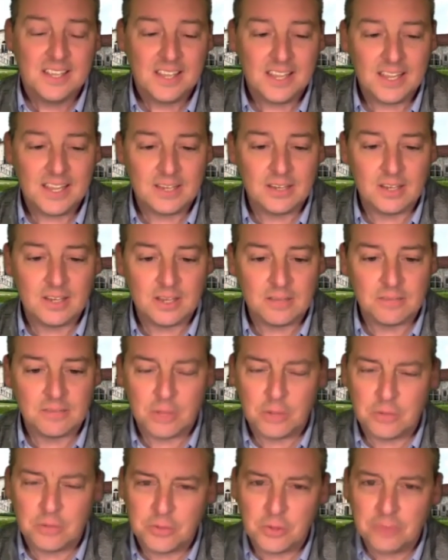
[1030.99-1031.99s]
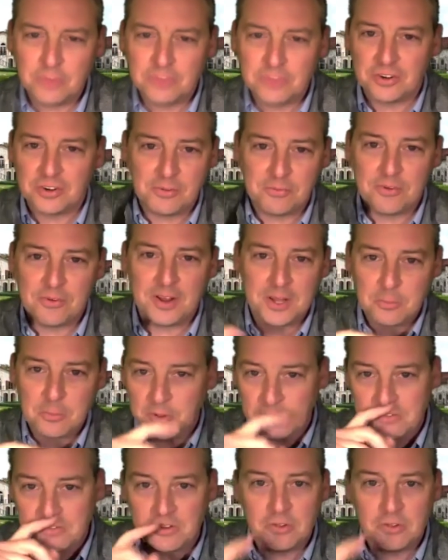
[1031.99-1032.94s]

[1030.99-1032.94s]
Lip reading: And those are the funny ones.